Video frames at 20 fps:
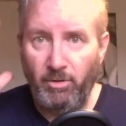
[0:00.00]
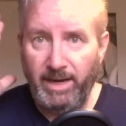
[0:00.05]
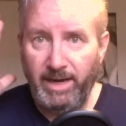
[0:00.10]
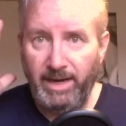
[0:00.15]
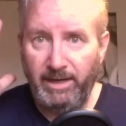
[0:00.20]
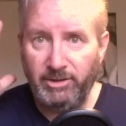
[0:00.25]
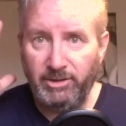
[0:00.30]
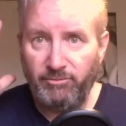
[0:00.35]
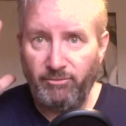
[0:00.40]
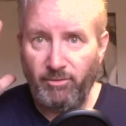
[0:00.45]

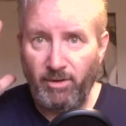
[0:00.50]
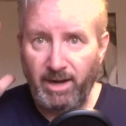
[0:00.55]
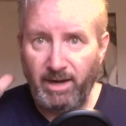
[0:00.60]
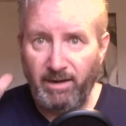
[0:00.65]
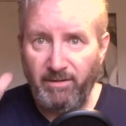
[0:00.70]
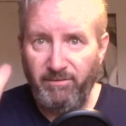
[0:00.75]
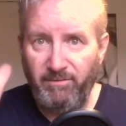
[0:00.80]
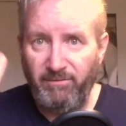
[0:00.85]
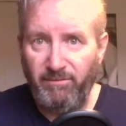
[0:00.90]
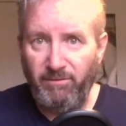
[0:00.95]
He is
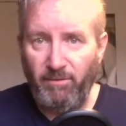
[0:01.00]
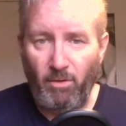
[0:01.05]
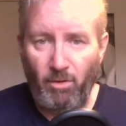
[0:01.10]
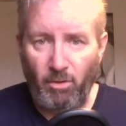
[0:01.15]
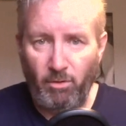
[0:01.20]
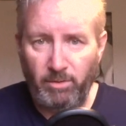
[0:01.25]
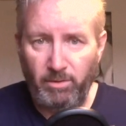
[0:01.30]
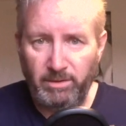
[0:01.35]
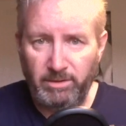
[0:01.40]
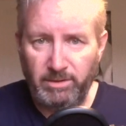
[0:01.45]
running
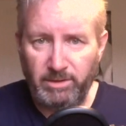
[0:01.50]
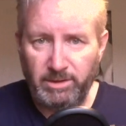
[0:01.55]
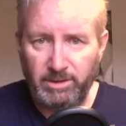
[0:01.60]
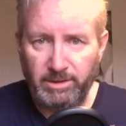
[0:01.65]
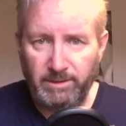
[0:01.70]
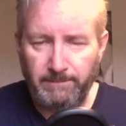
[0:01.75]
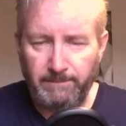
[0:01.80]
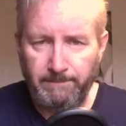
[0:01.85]
forwards